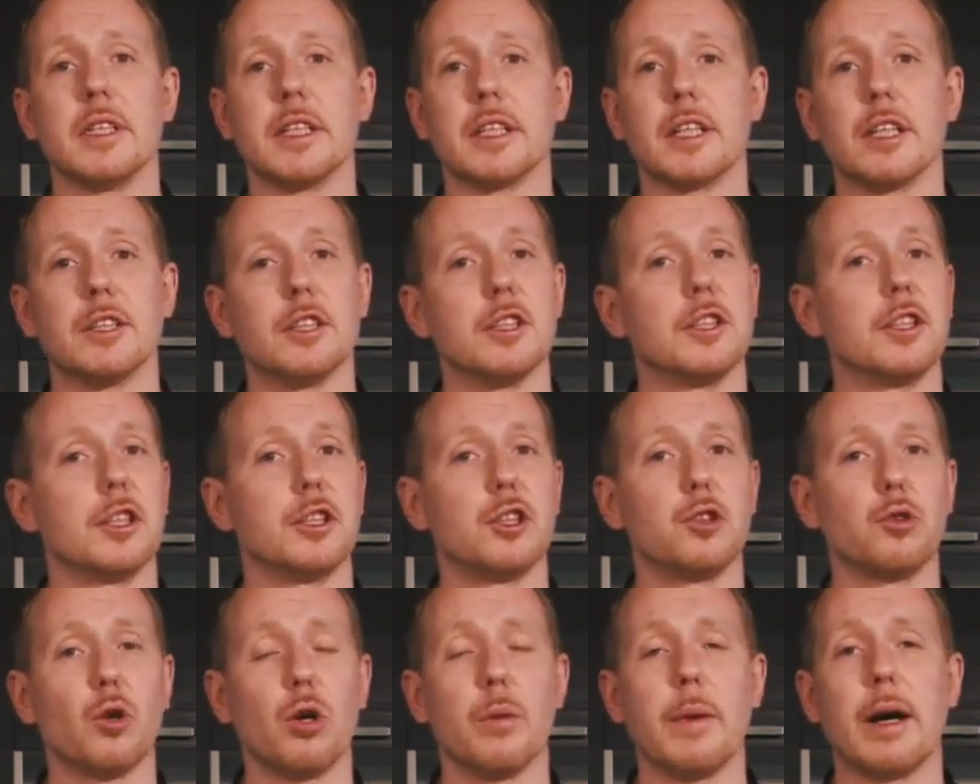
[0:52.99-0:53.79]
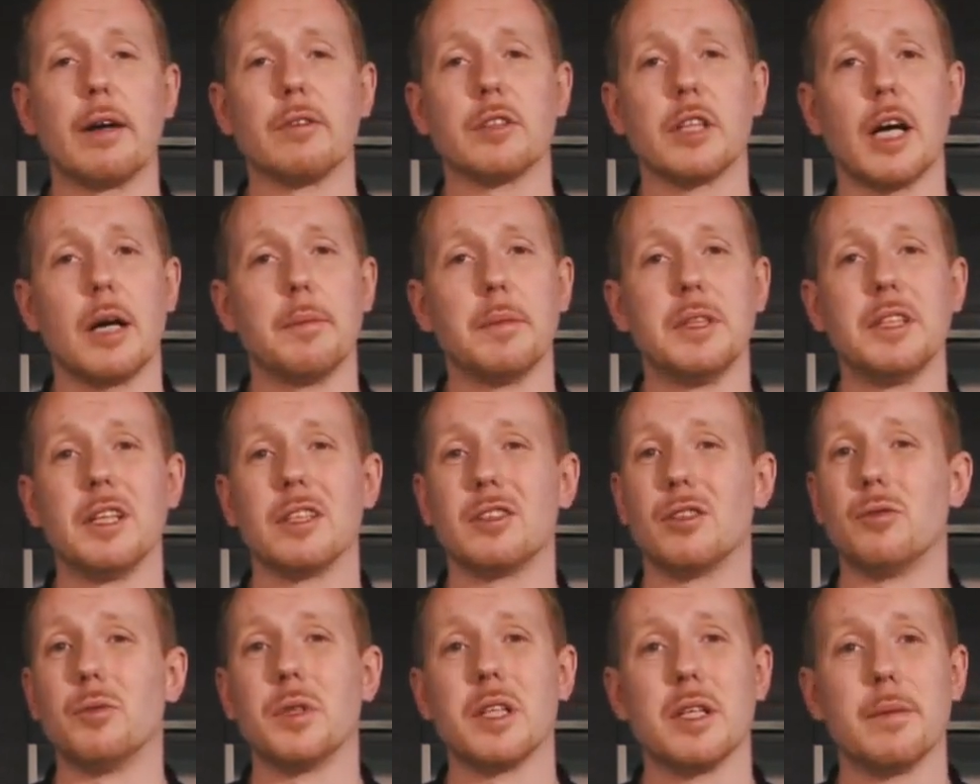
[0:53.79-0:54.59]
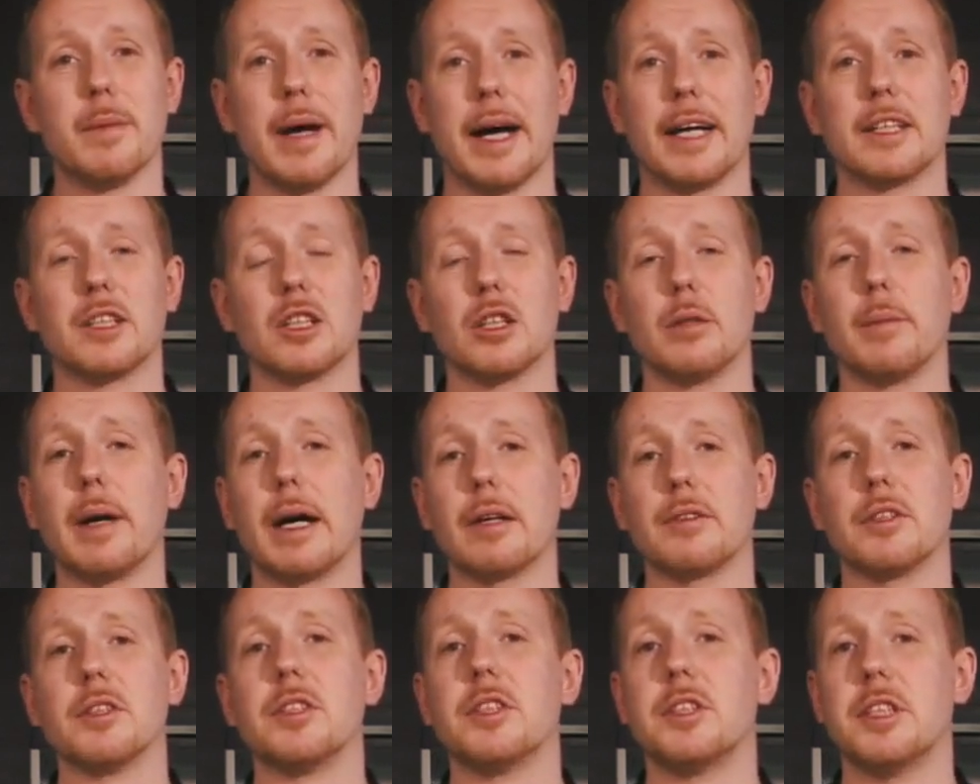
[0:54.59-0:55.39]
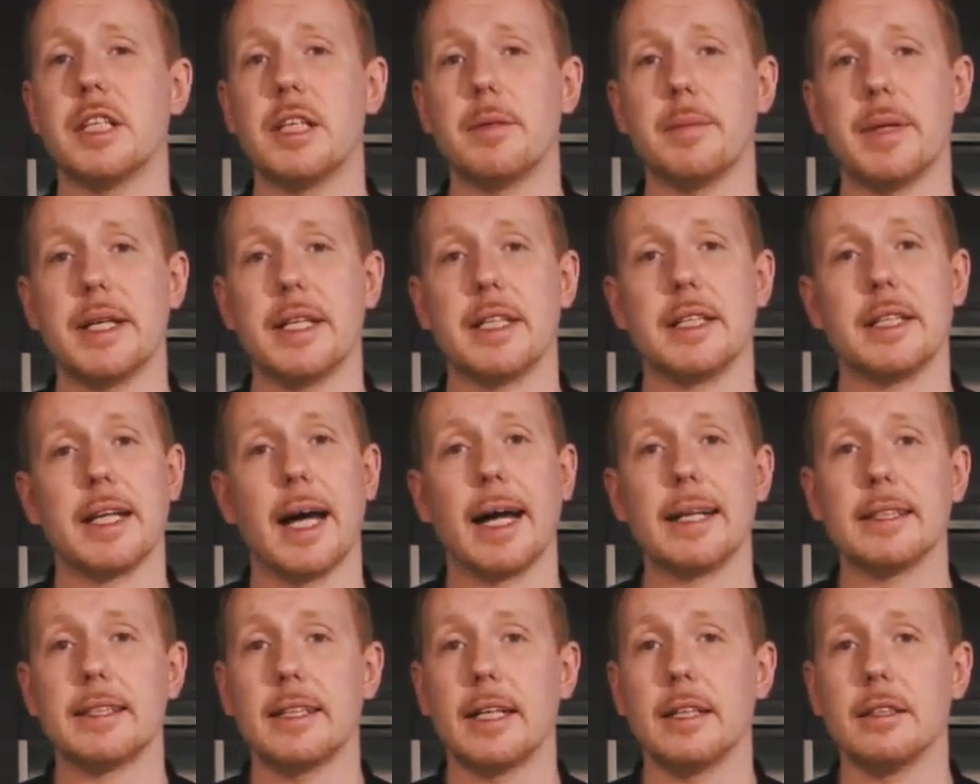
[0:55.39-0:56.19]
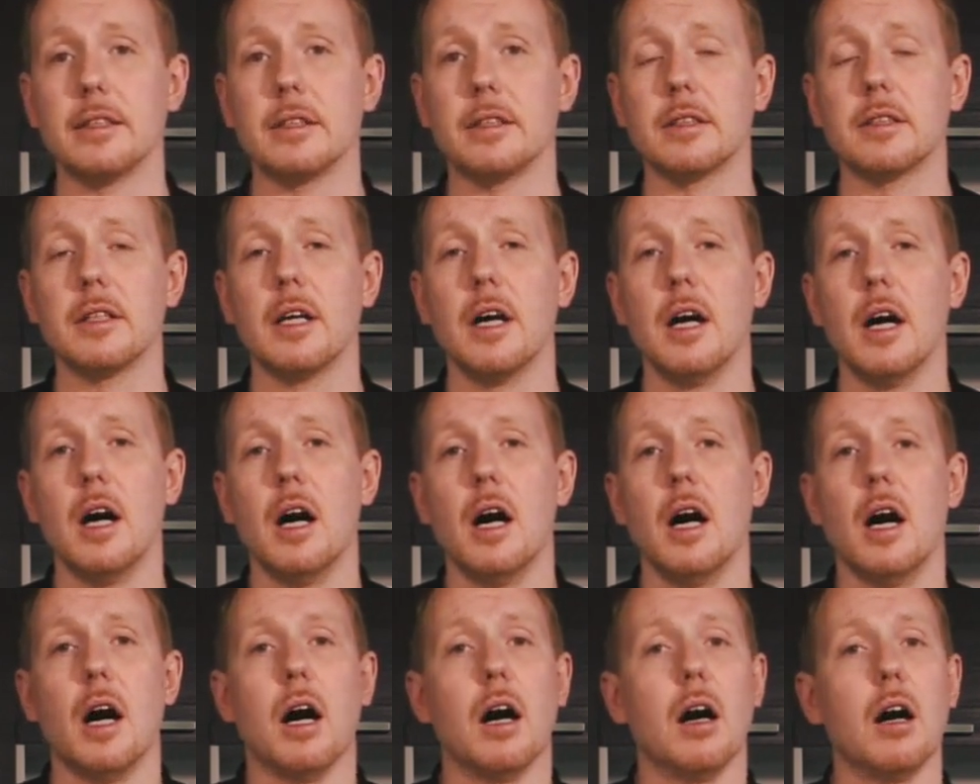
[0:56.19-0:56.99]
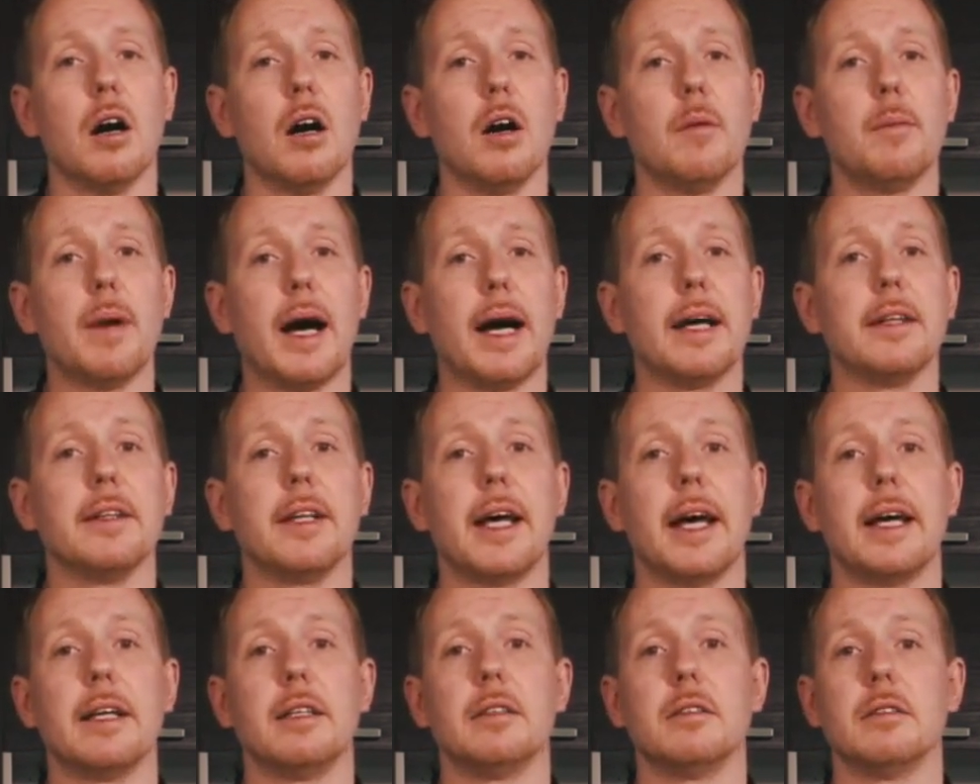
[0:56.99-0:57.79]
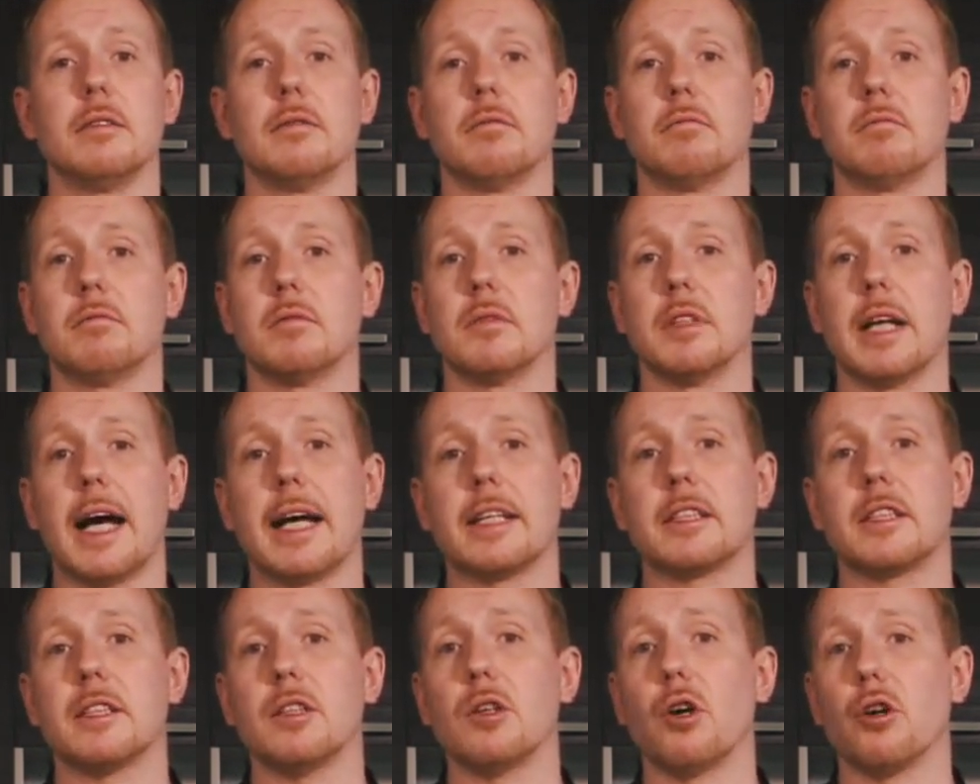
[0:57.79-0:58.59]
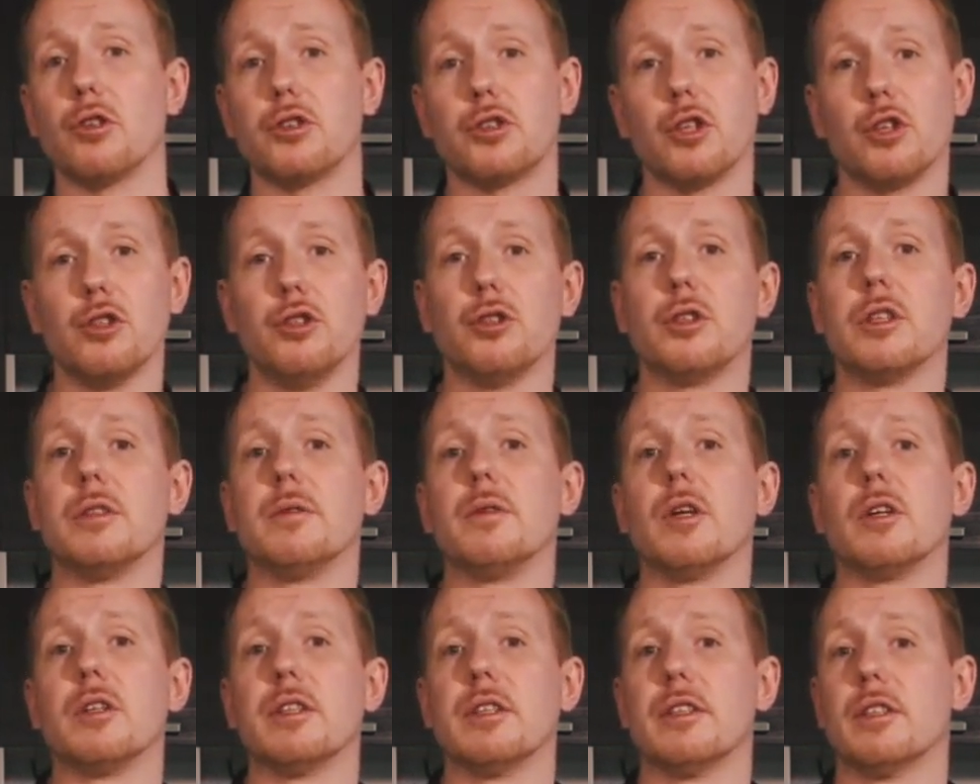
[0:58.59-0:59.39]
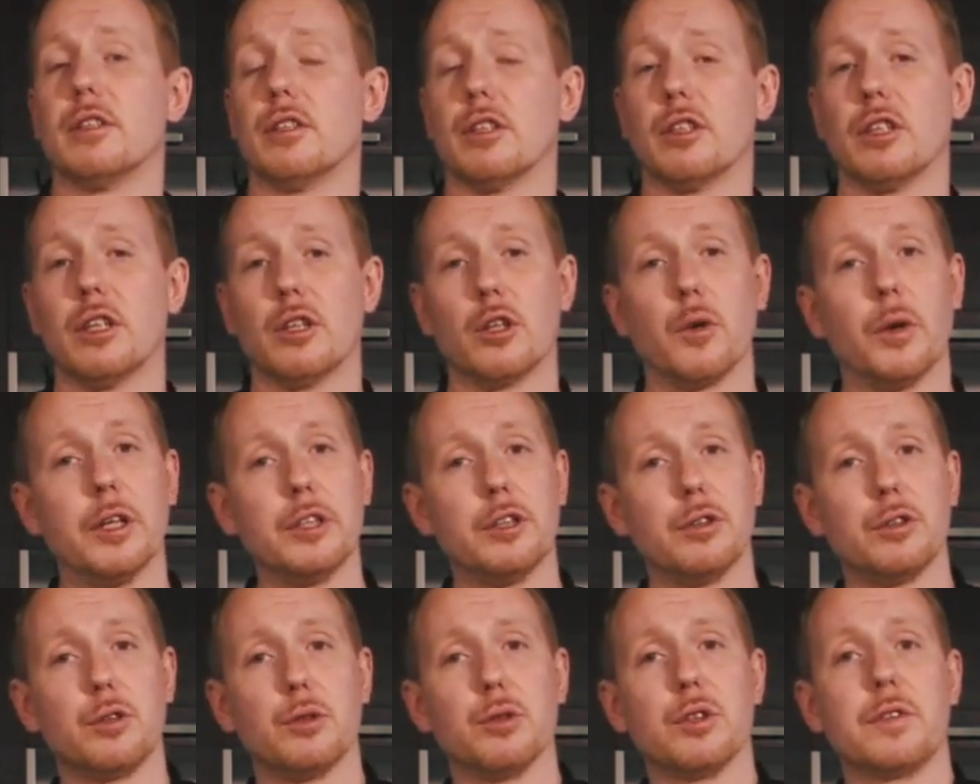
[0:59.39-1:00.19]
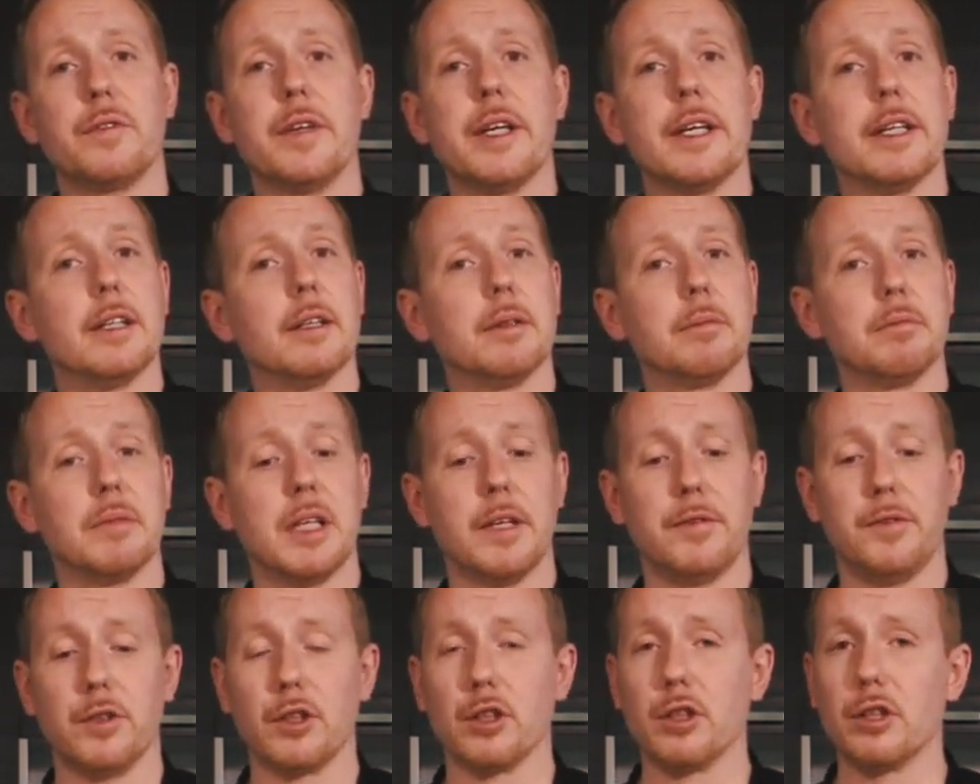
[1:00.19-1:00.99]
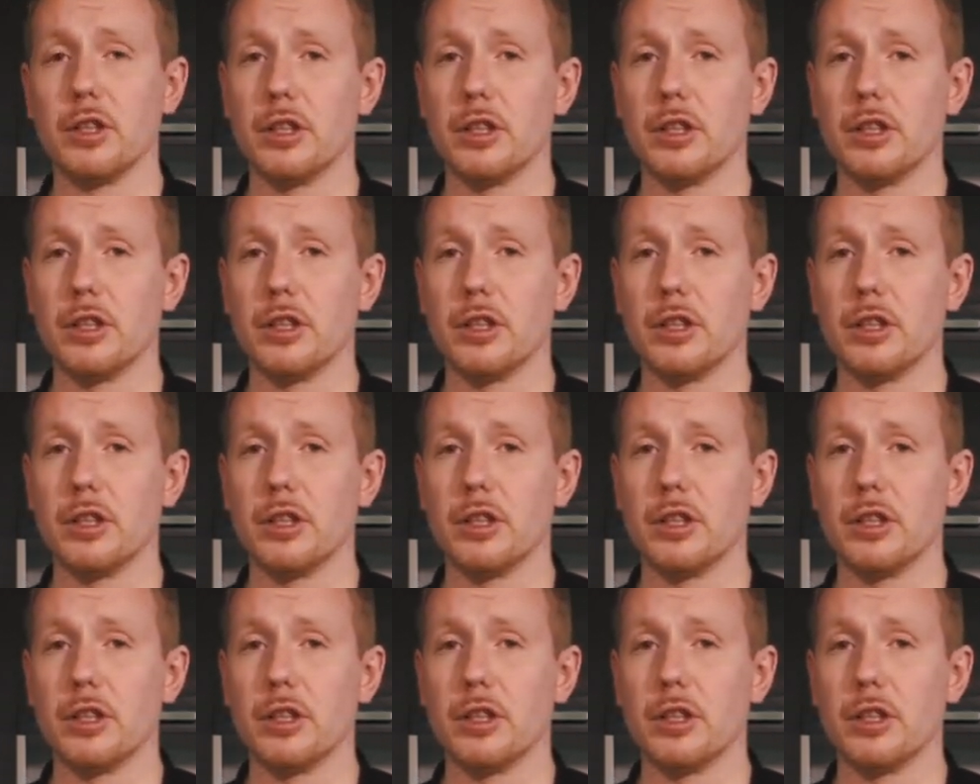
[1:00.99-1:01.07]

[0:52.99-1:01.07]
Because it's such a short amount of time, it doesn't really matter about the steaming in that sense. And then lastly, also you can go into sous vide. If you're